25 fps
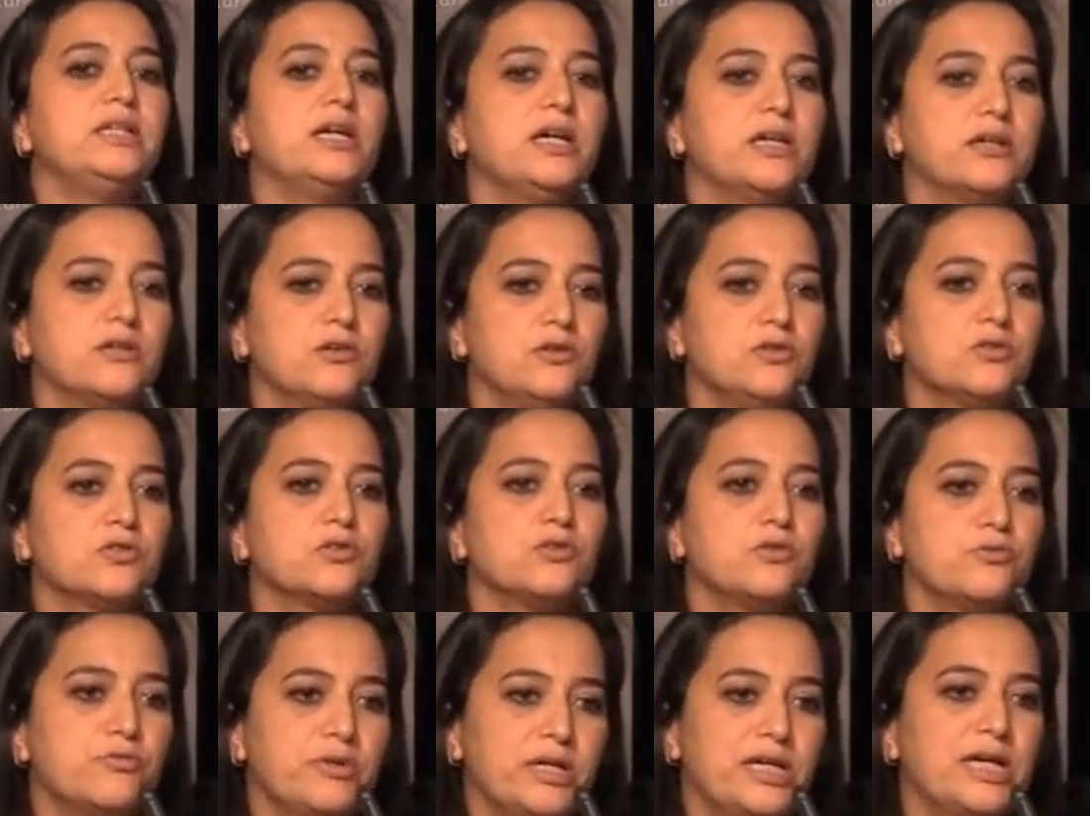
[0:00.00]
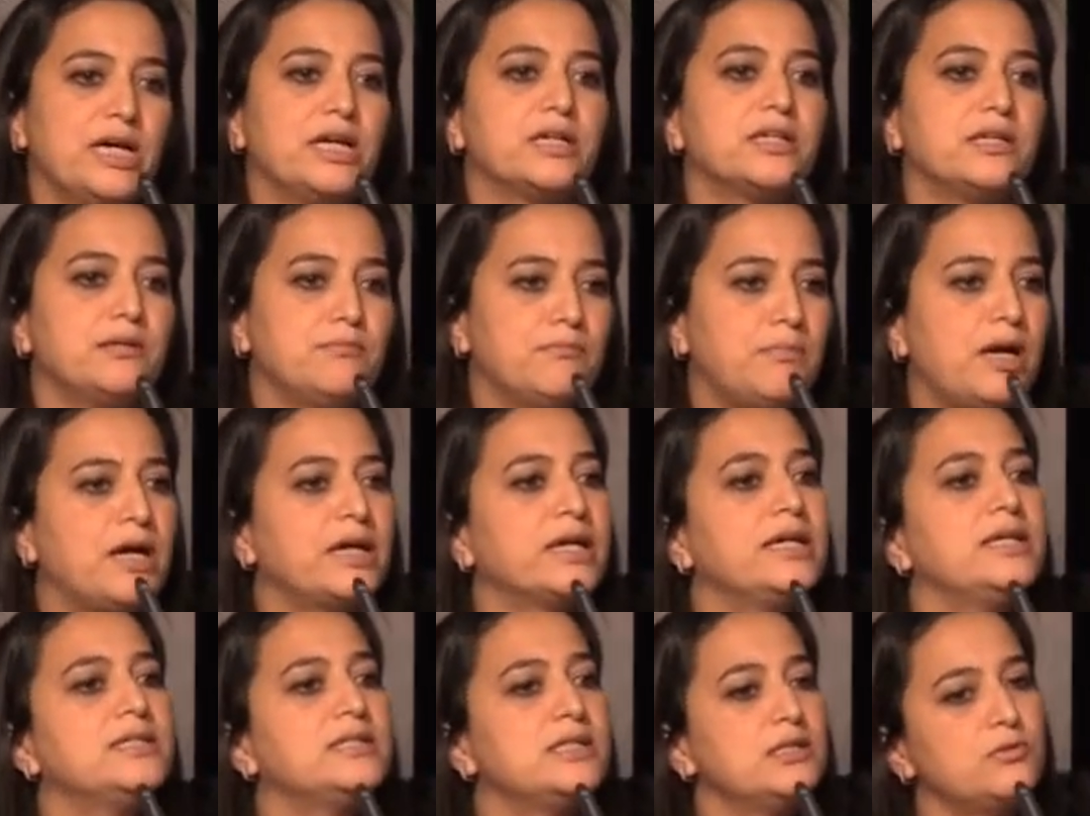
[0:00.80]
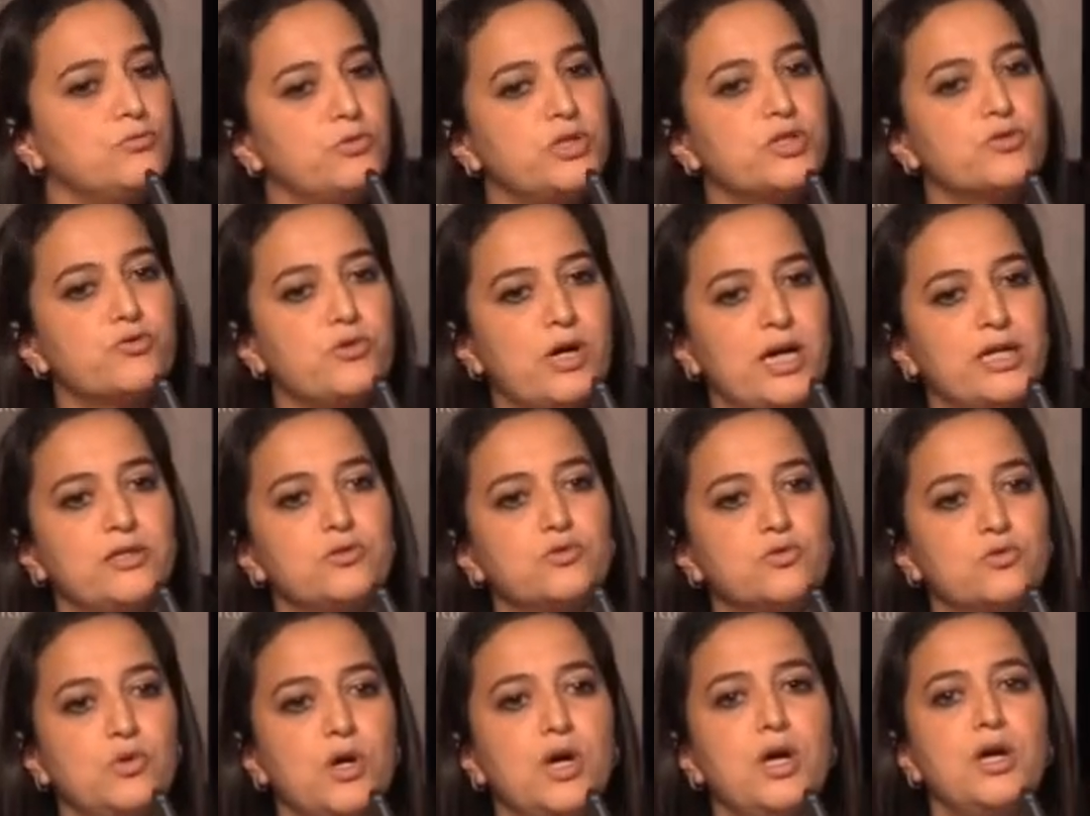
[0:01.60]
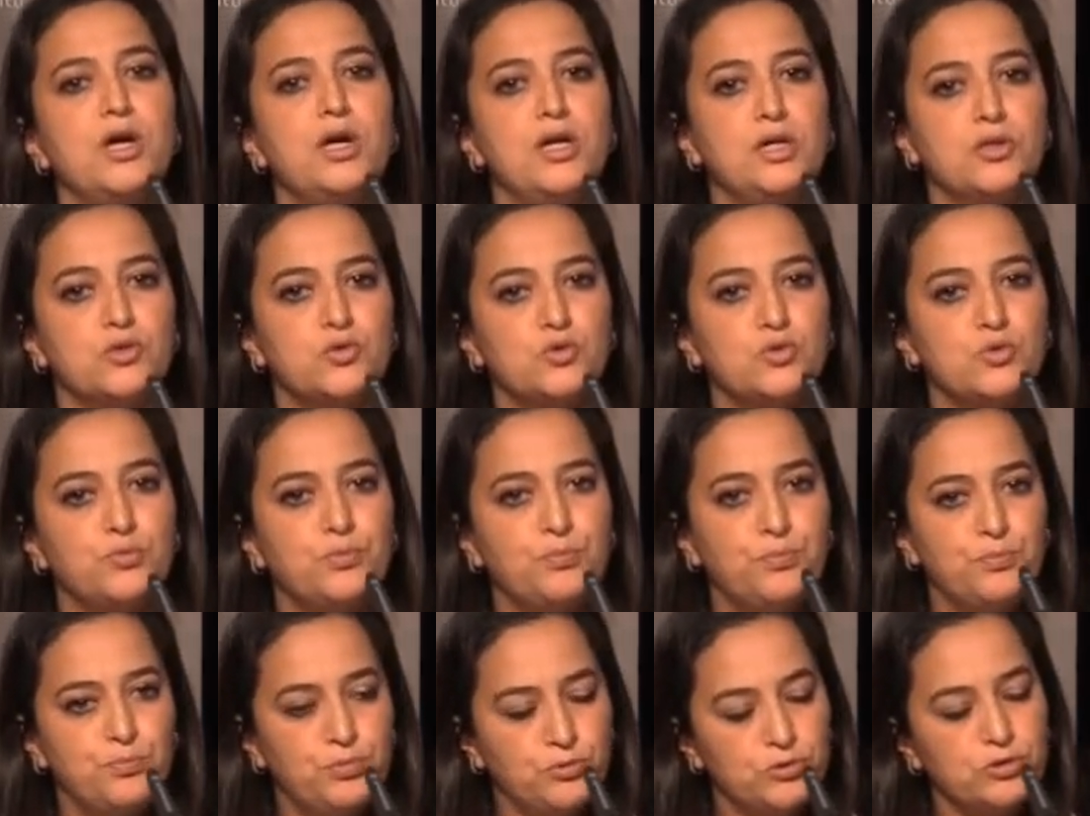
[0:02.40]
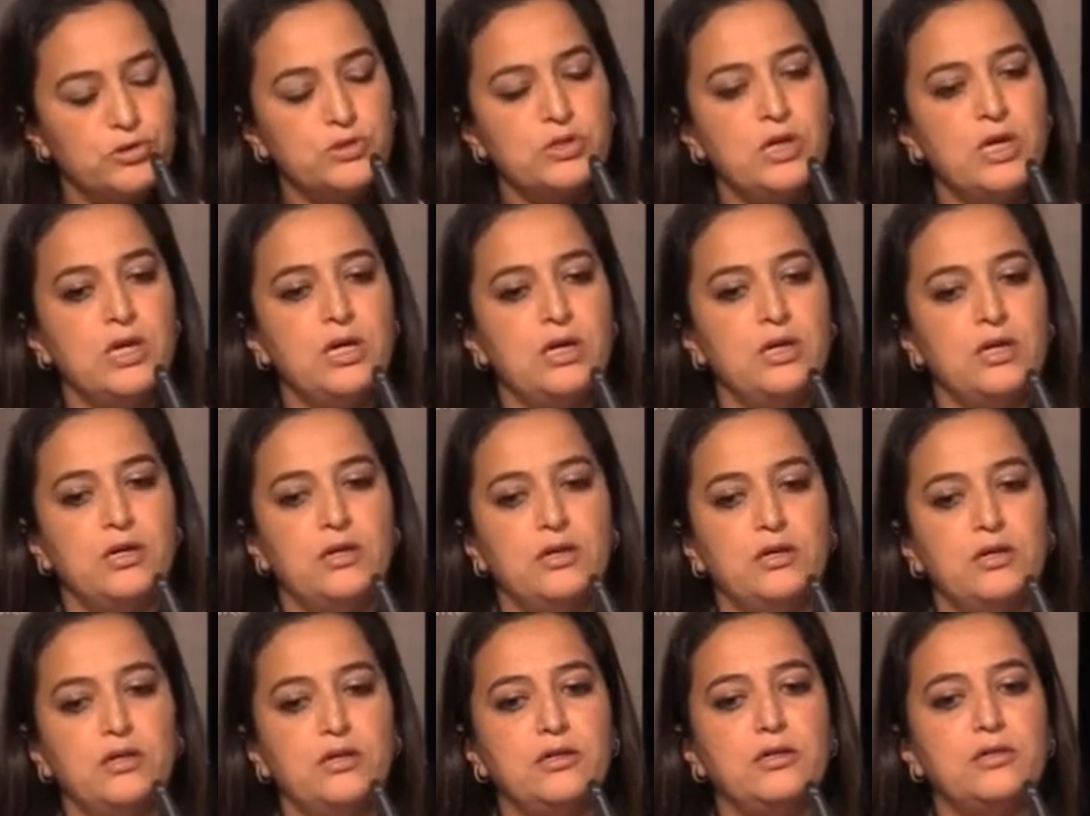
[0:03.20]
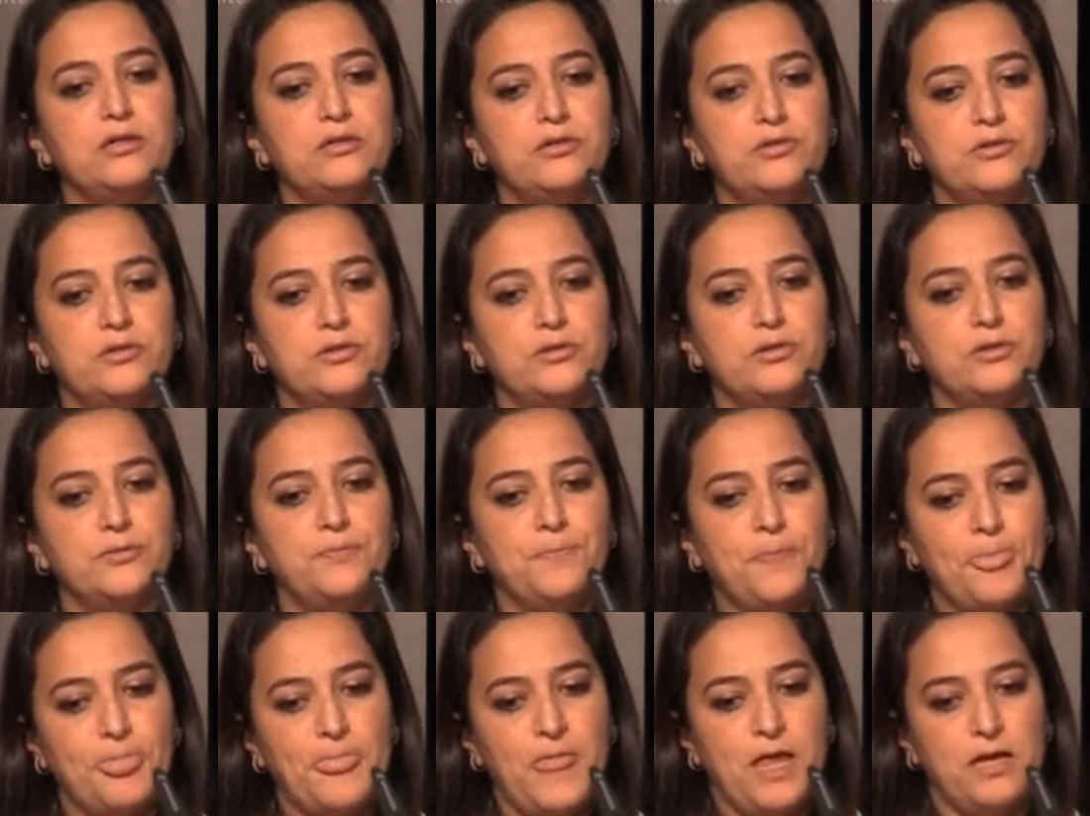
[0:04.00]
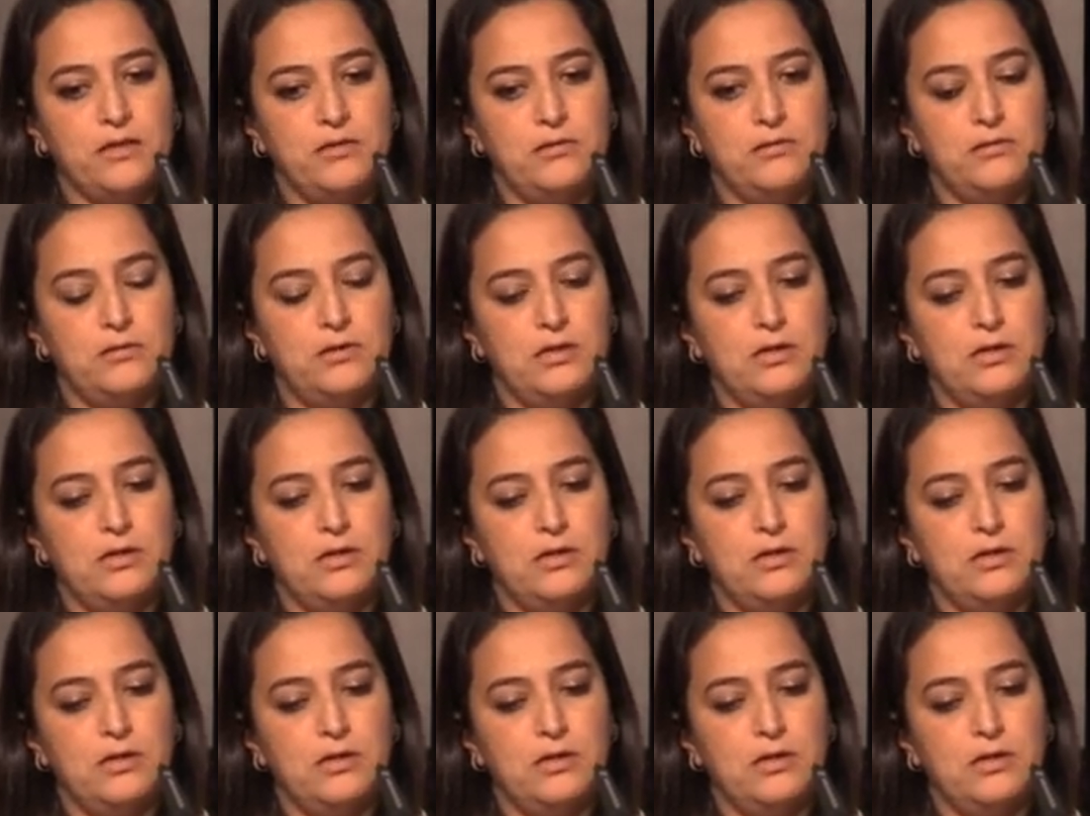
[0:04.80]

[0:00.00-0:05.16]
And also regarding marketing, we try to put the